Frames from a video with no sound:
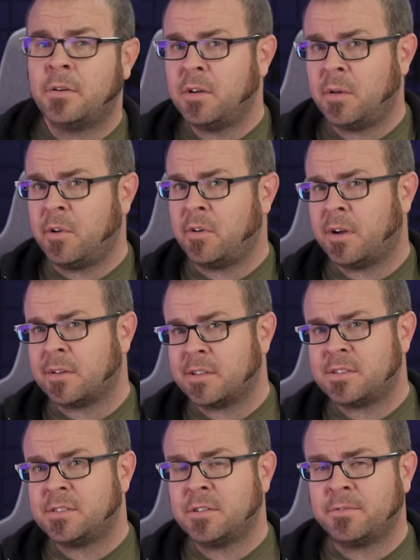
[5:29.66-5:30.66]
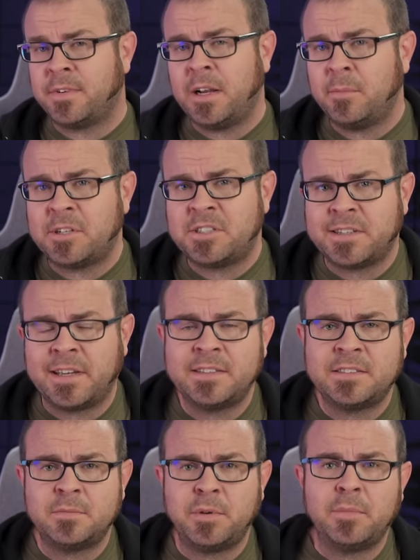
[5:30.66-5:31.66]
Now don't get me wrong, there's still very much a
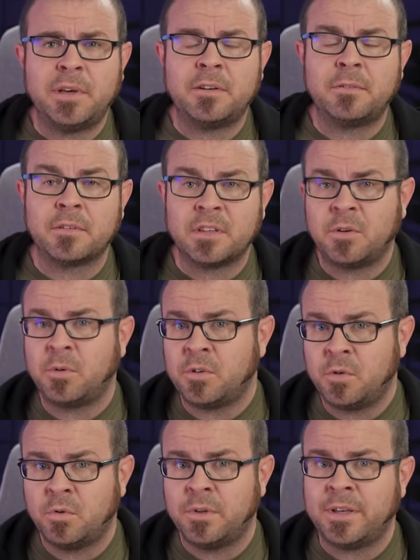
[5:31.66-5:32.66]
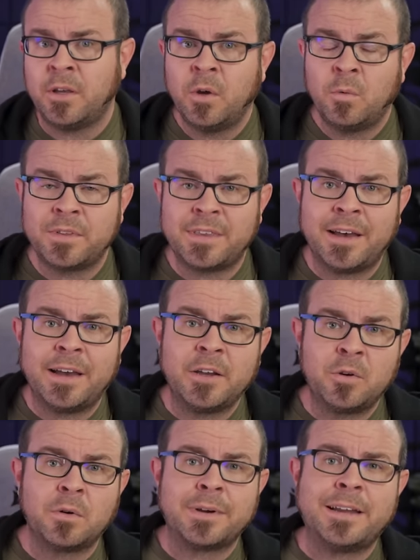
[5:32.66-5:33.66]
case to be made for liquid cooling with the
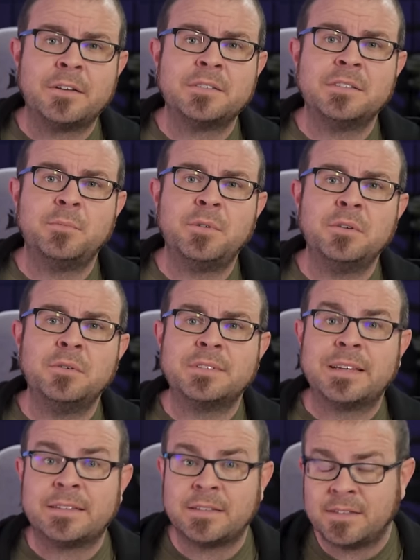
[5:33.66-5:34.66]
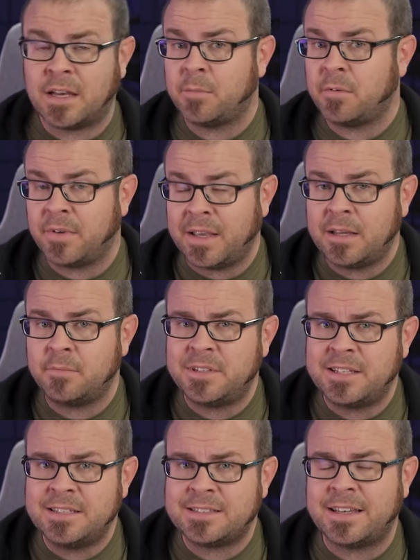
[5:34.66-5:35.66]
high core count CPUs at the top of
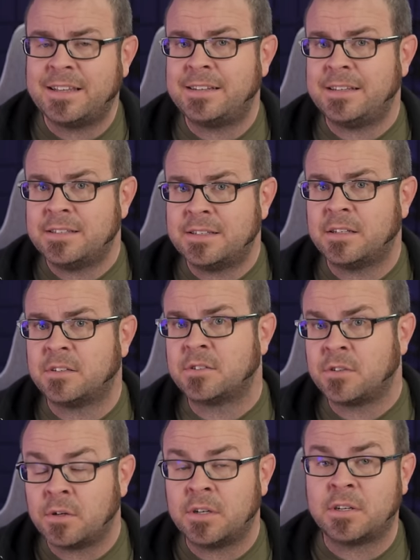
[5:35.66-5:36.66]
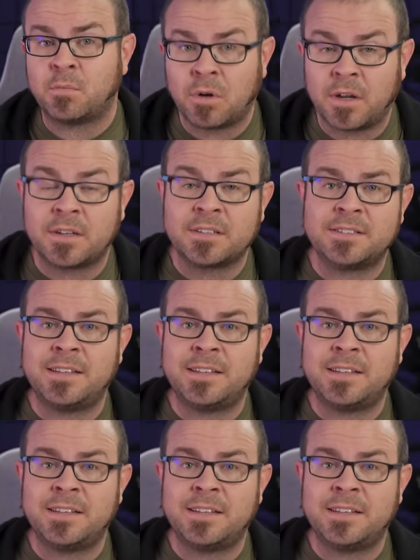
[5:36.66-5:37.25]
AMD's and Intel's current product